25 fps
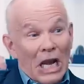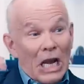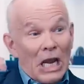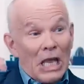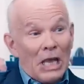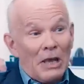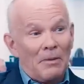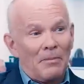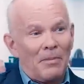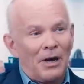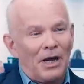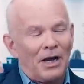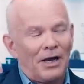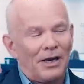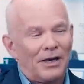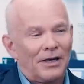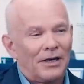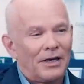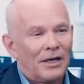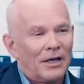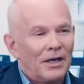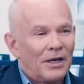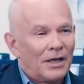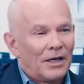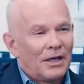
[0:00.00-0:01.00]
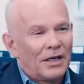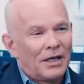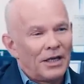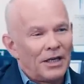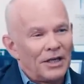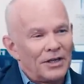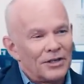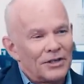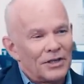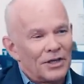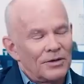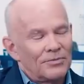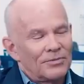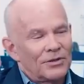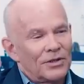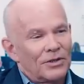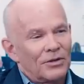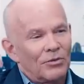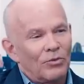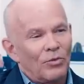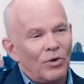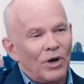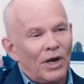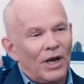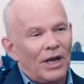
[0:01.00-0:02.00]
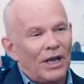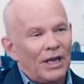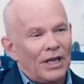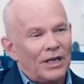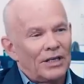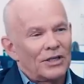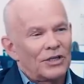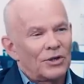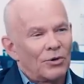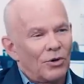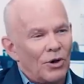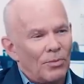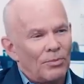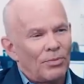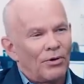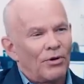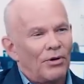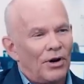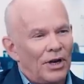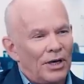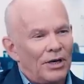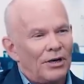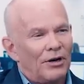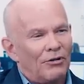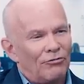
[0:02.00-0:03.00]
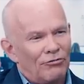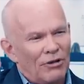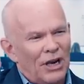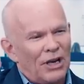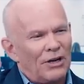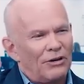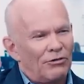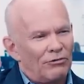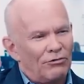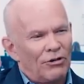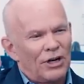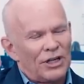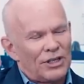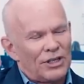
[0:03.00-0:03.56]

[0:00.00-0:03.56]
clear mind in terms of the way to operate around a